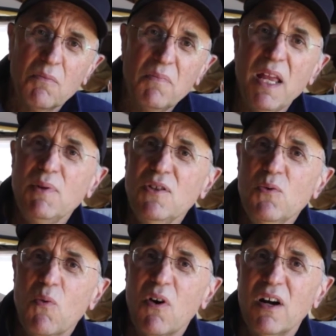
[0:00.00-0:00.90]
Maybe
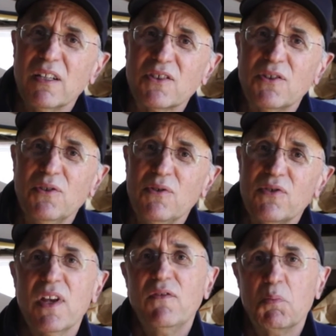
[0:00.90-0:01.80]
you want to
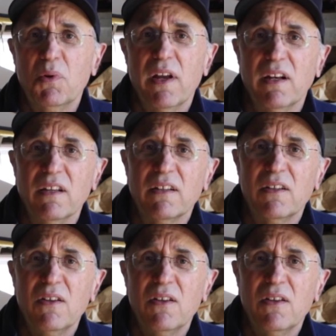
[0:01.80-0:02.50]
save the planet,